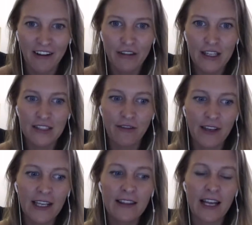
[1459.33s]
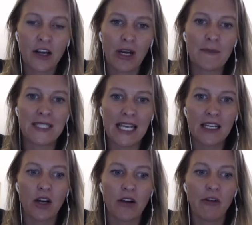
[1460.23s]
this fear that creeps
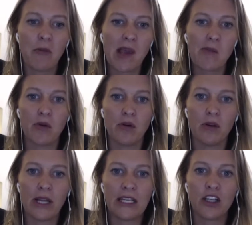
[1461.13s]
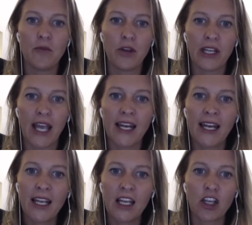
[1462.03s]
in for people in
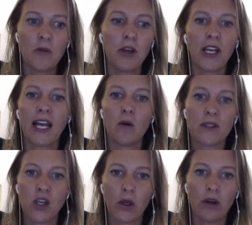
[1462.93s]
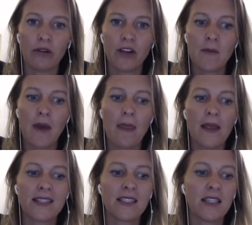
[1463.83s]
communicating in communicating what's going on for them and
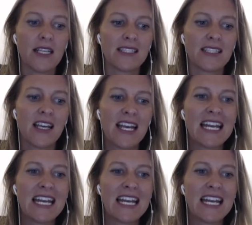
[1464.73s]
this this yeah.